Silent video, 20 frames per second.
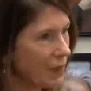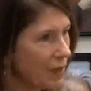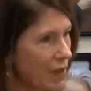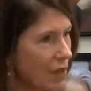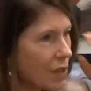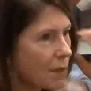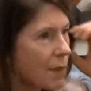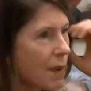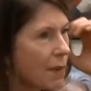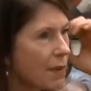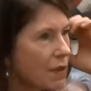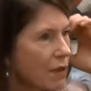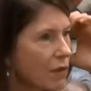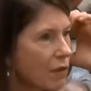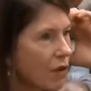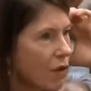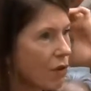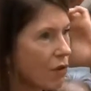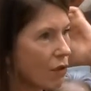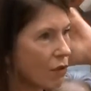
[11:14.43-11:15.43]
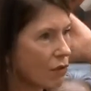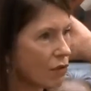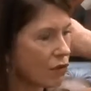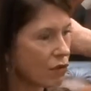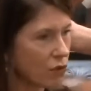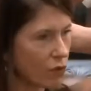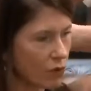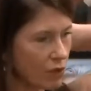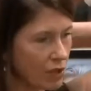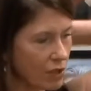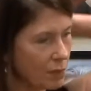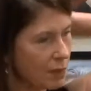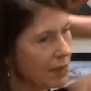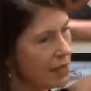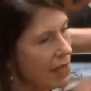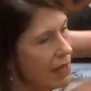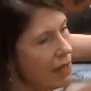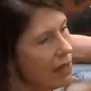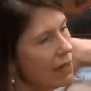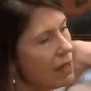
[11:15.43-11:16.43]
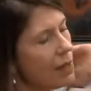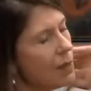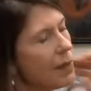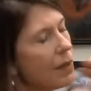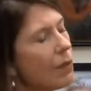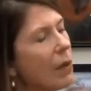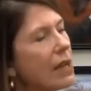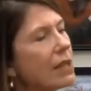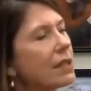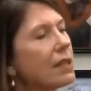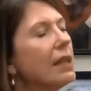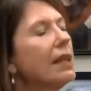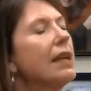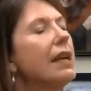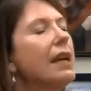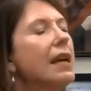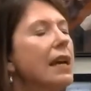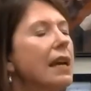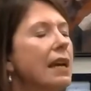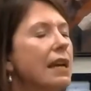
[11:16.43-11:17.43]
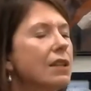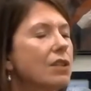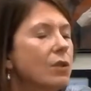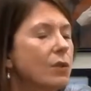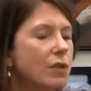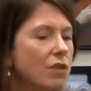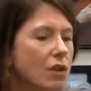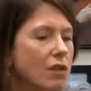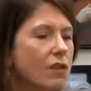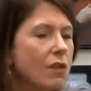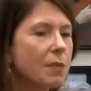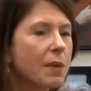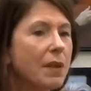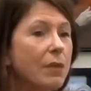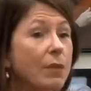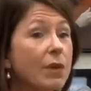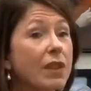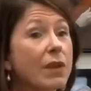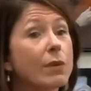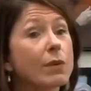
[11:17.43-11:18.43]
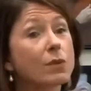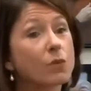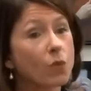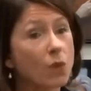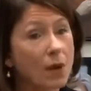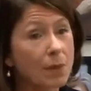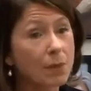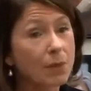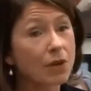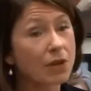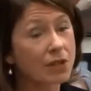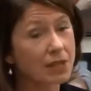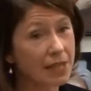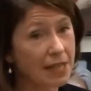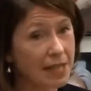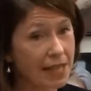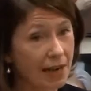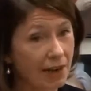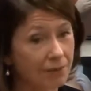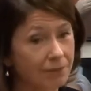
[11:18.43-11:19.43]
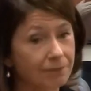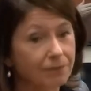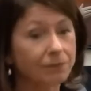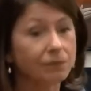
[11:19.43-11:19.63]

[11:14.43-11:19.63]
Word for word: You guys probably don't know those stores, but they're in the Midwest. To a Joseph Beth where there was one person there.